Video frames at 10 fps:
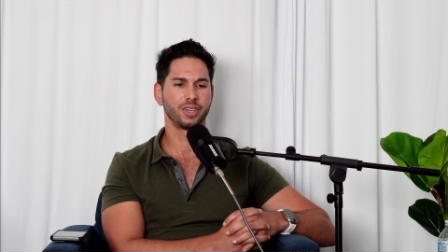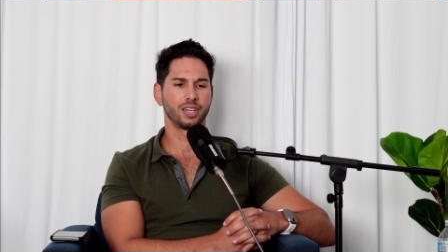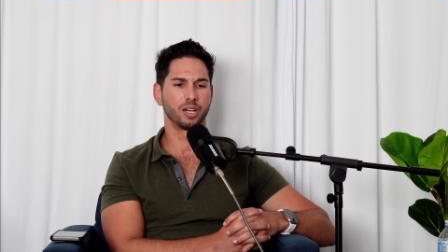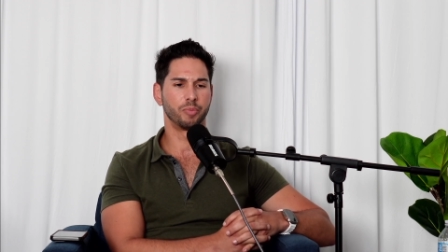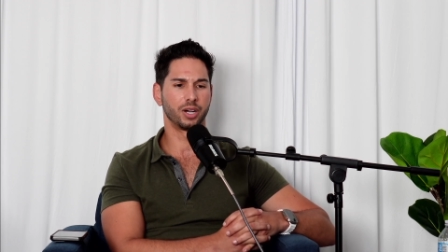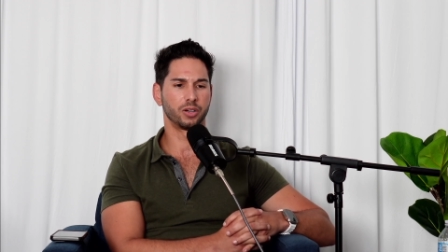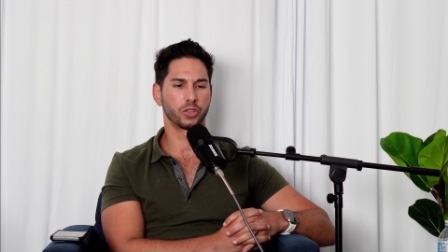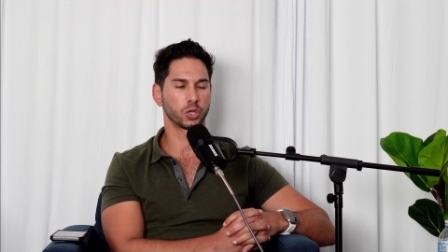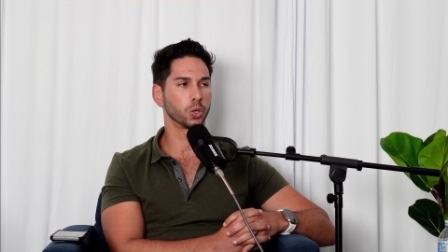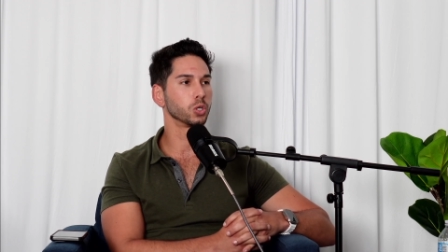about the
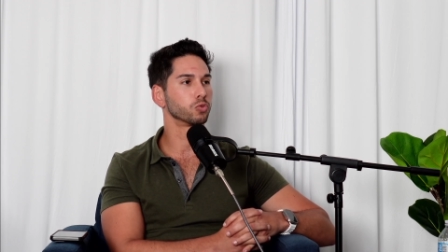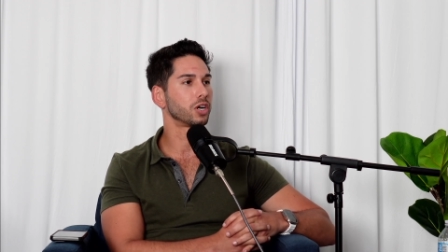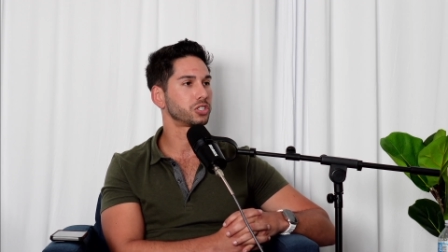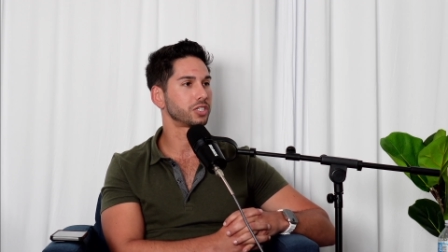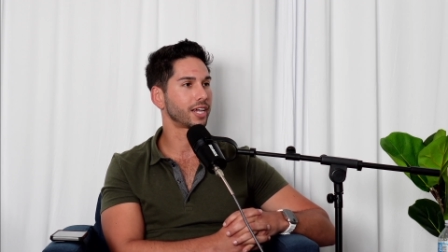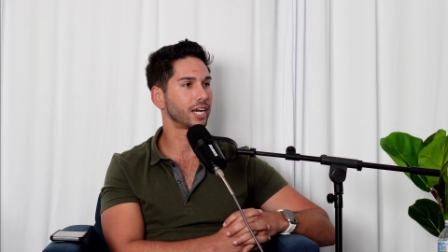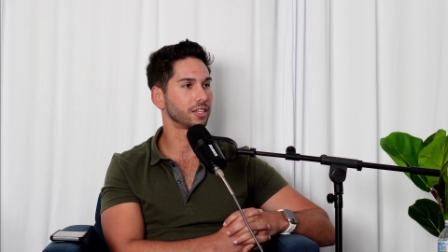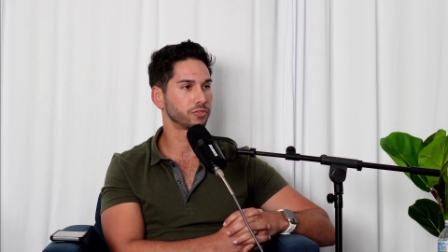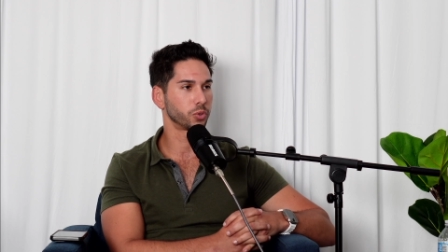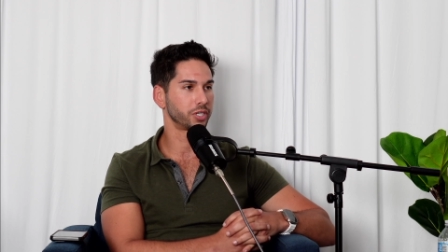gold rush in
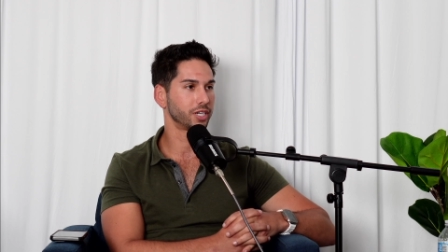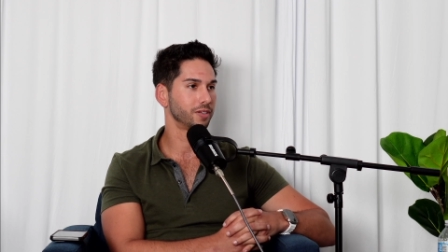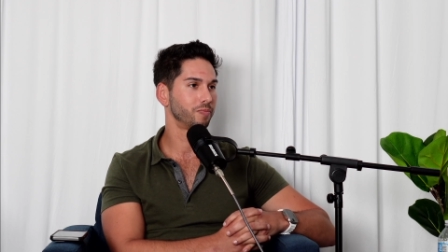California.